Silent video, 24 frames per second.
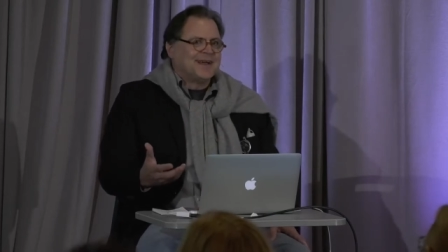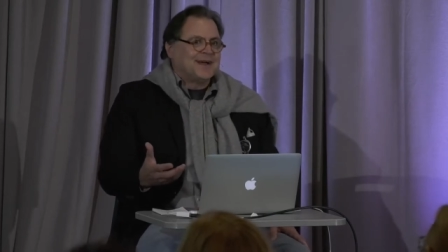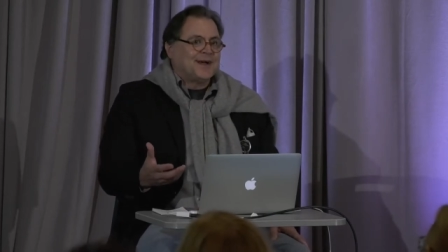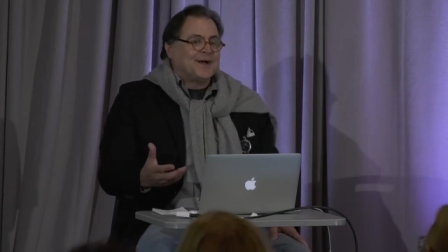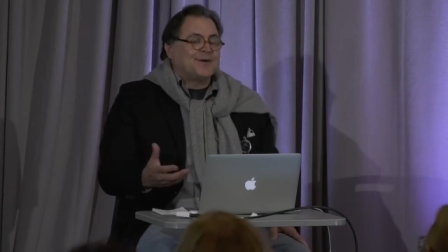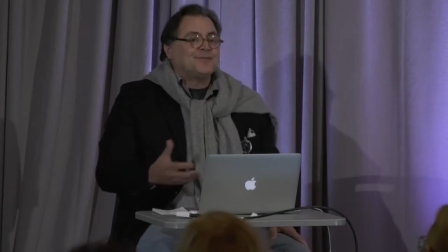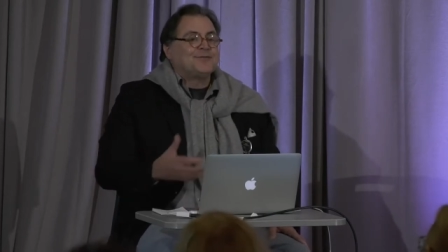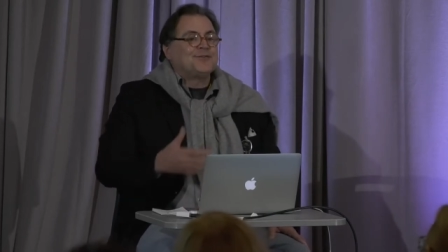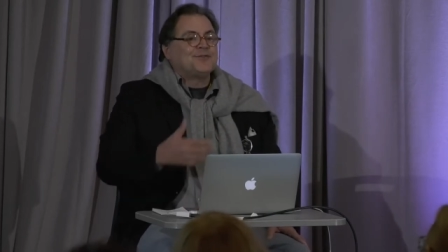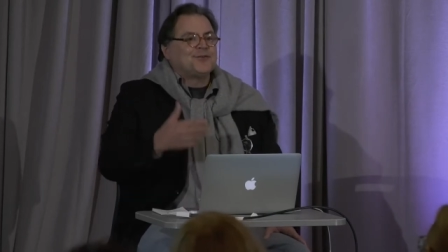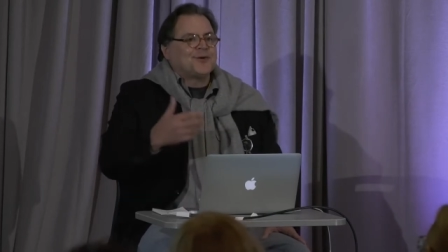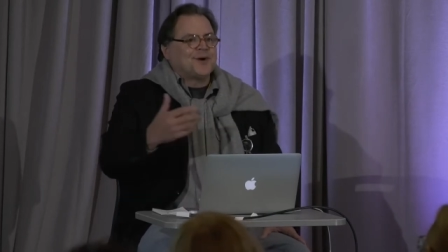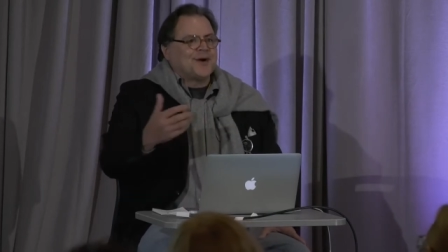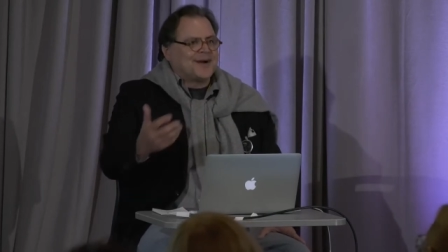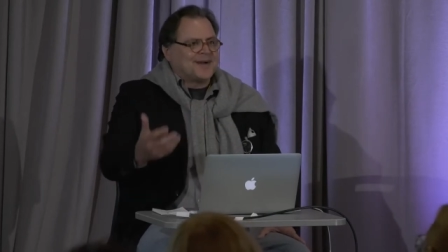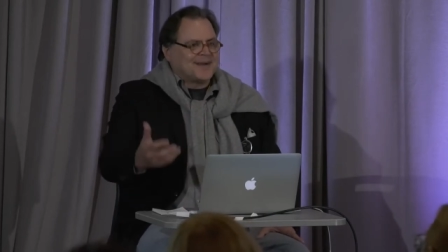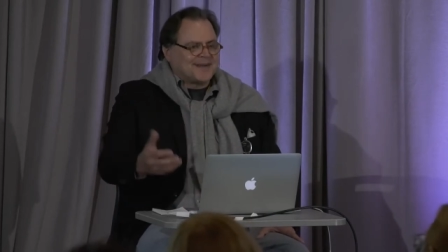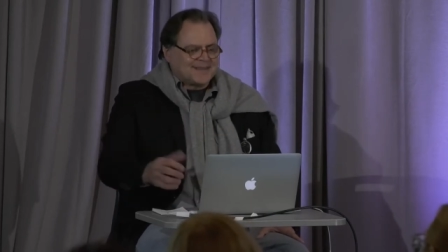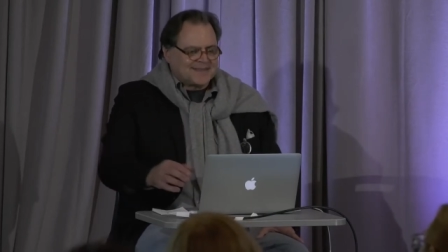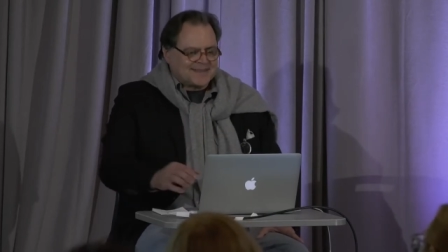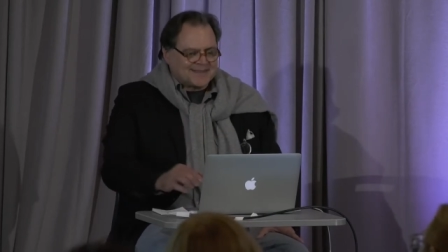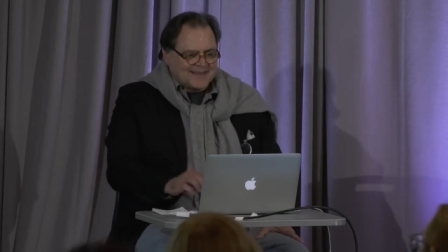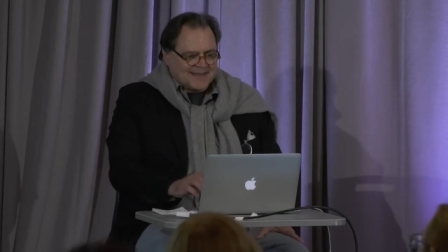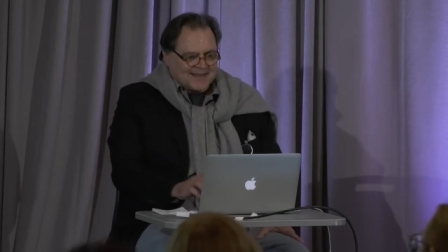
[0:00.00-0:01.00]
of
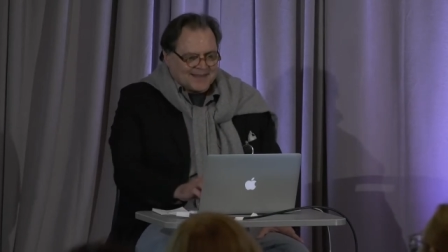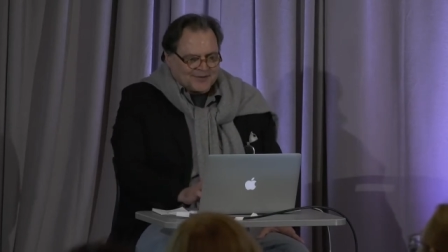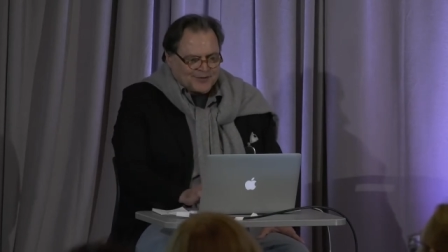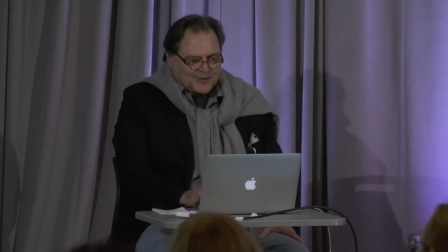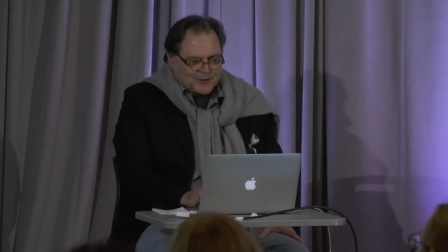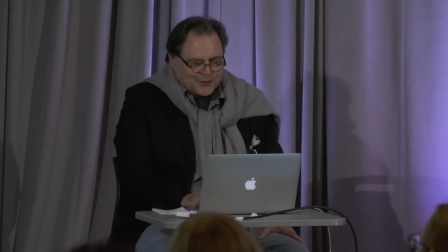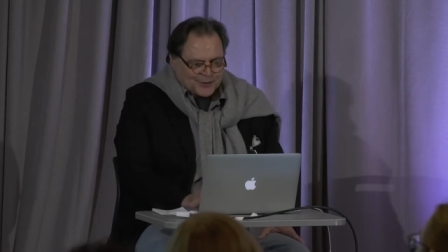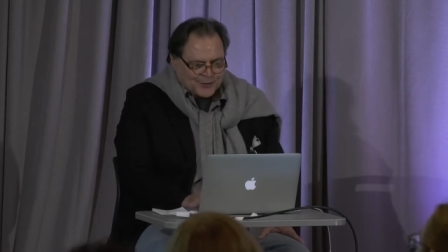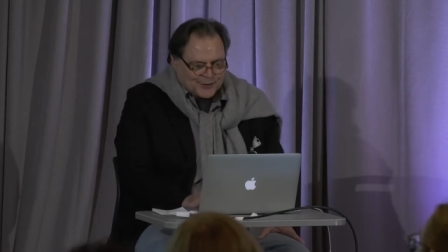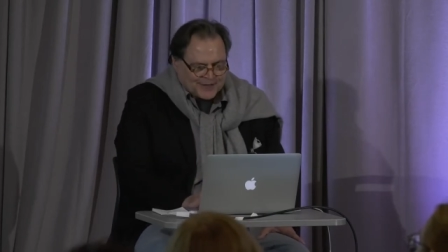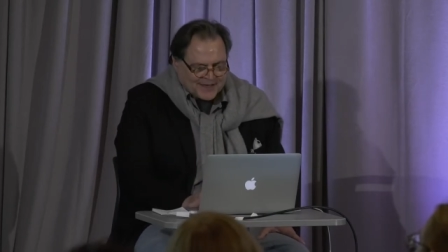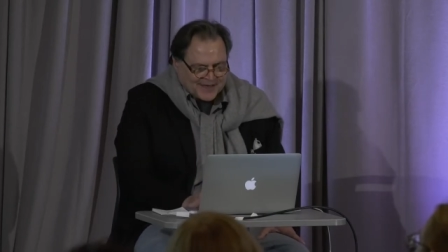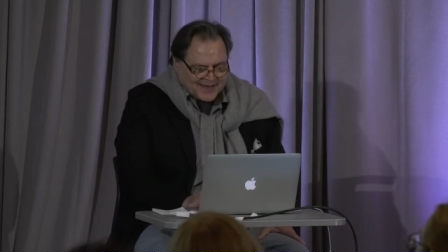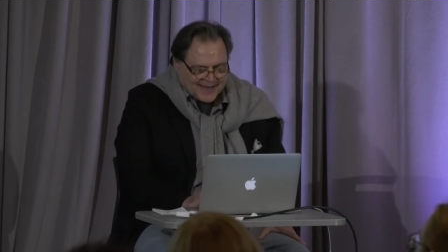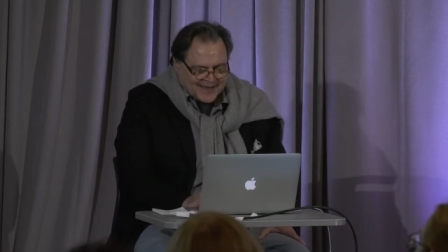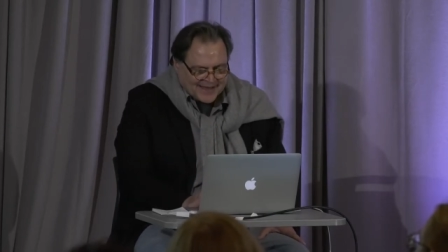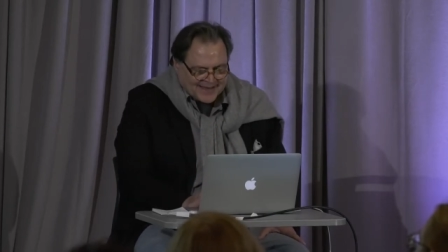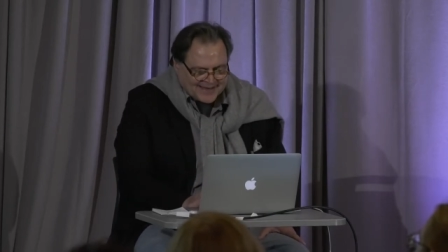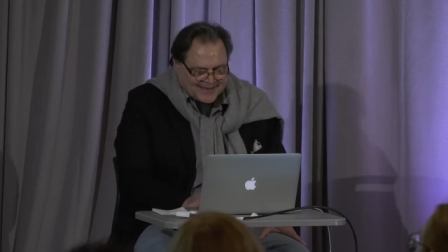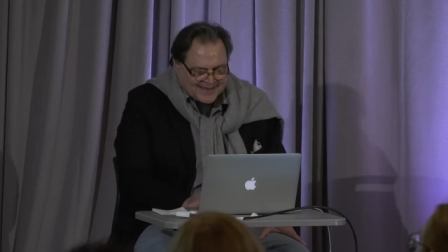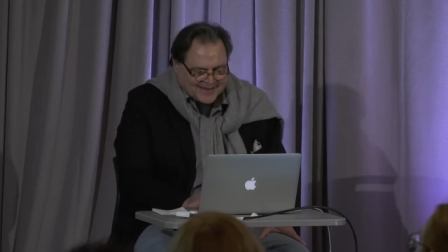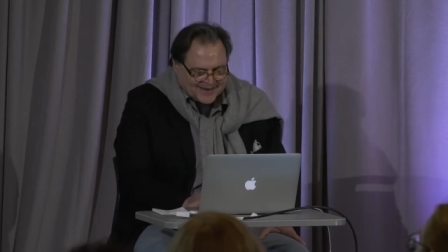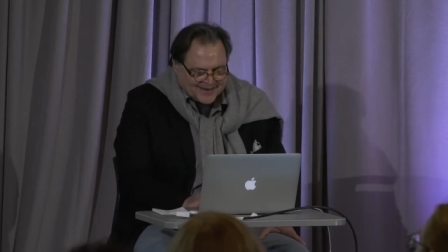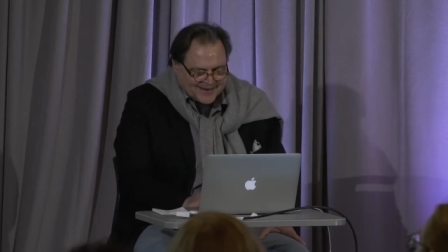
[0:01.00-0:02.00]
drugs that you're looking
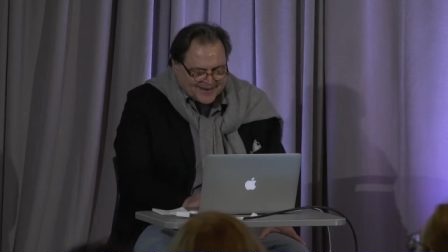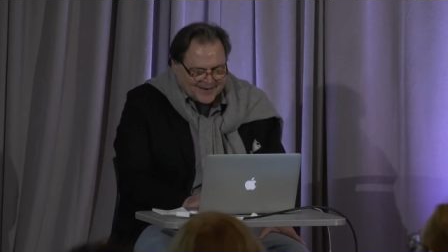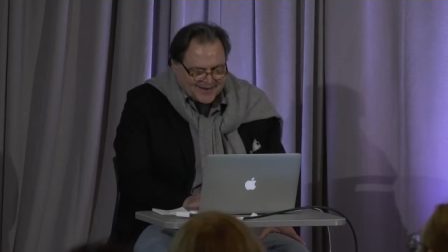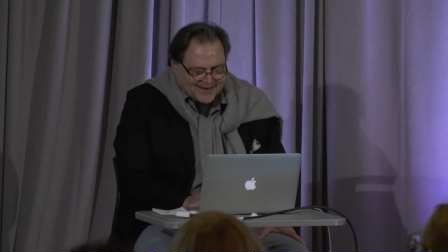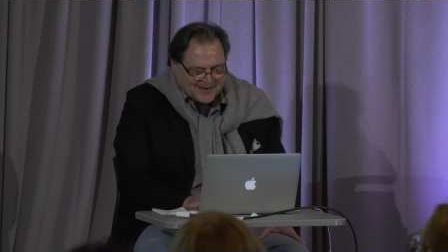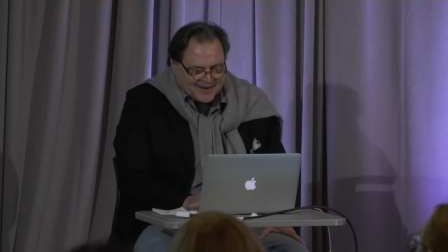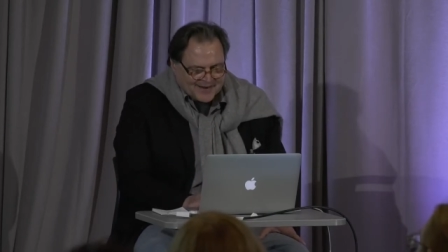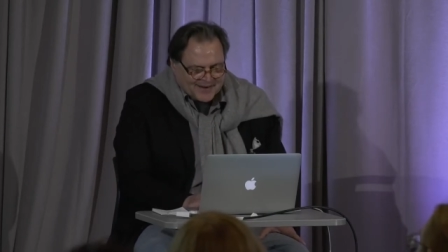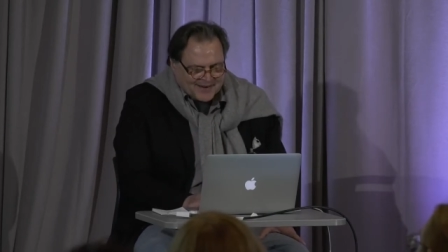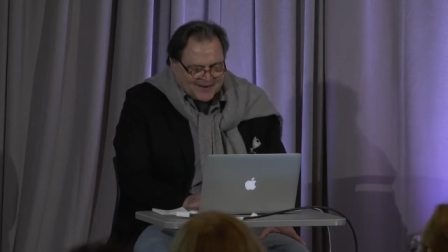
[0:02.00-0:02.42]
at here